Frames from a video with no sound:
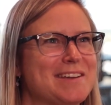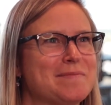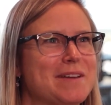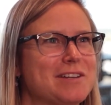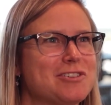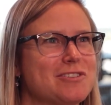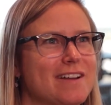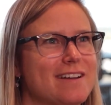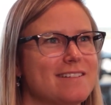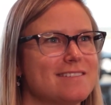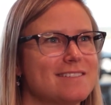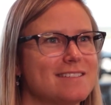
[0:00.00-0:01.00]

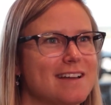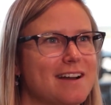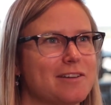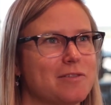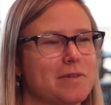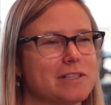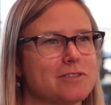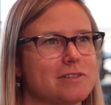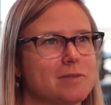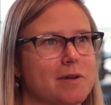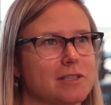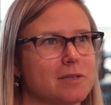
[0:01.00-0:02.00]
administrators are the ones
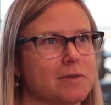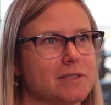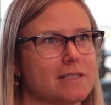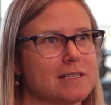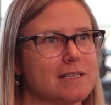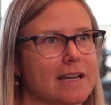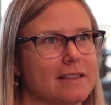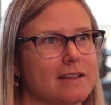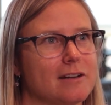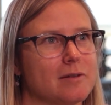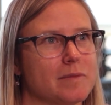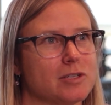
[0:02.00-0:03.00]
responsible to decide
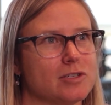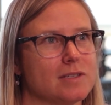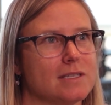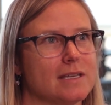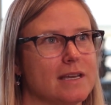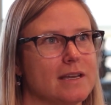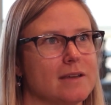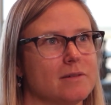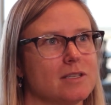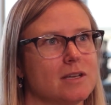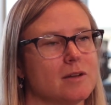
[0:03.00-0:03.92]
that an emergency